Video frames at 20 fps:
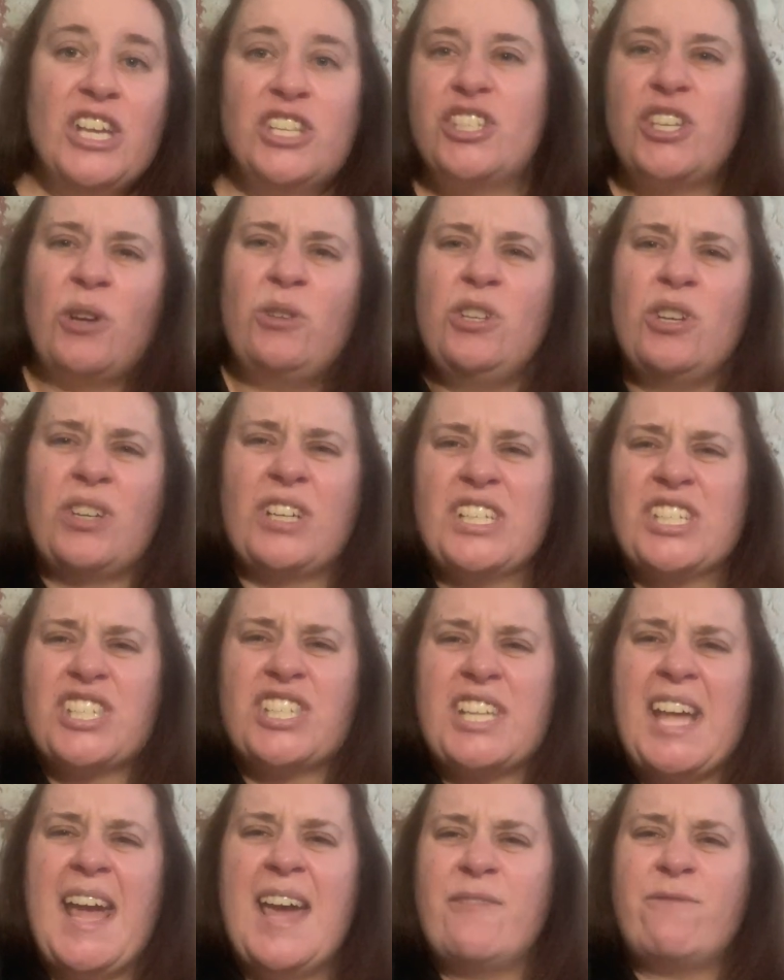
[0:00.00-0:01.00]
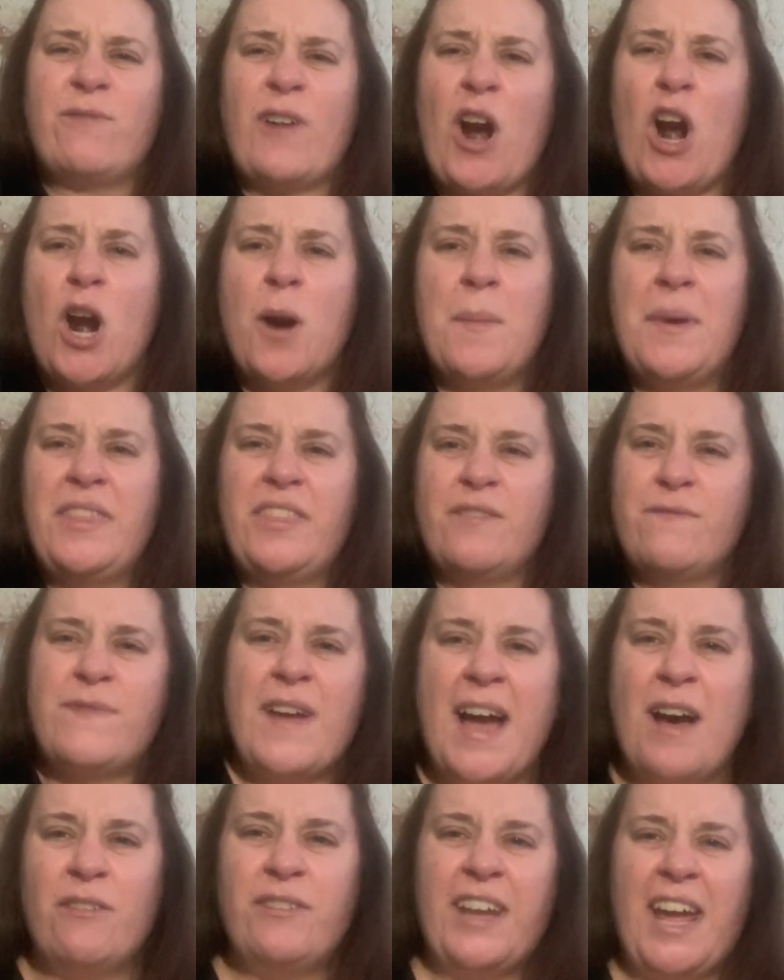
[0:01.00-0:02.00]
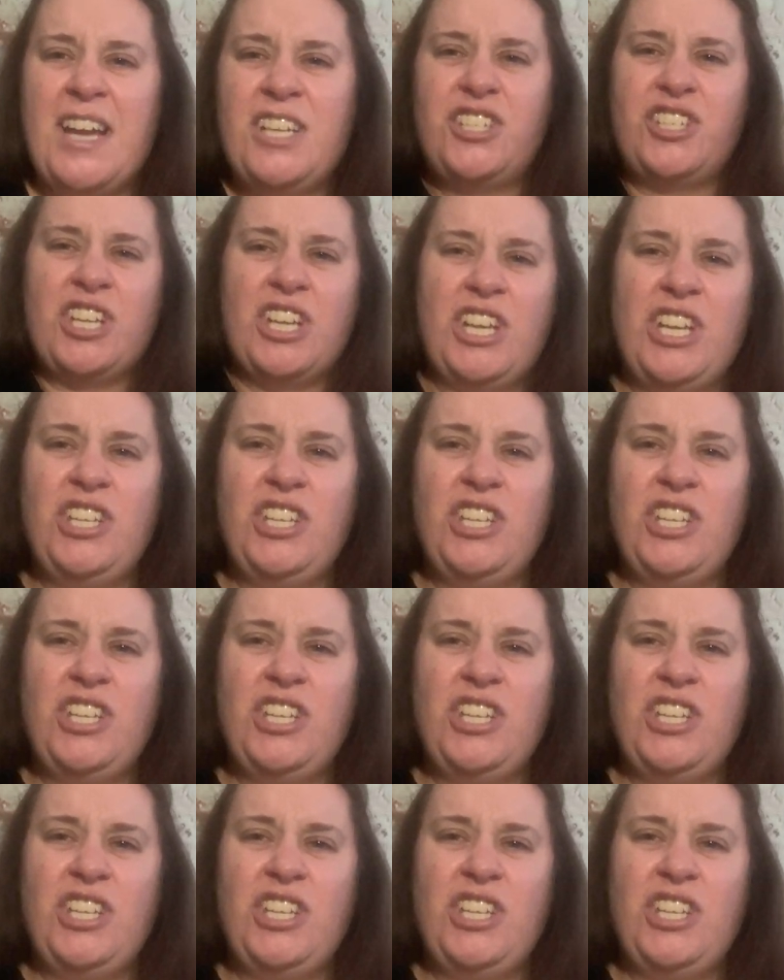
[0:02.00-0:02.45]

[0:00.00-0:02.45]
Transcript: so you can stand firm in the foundation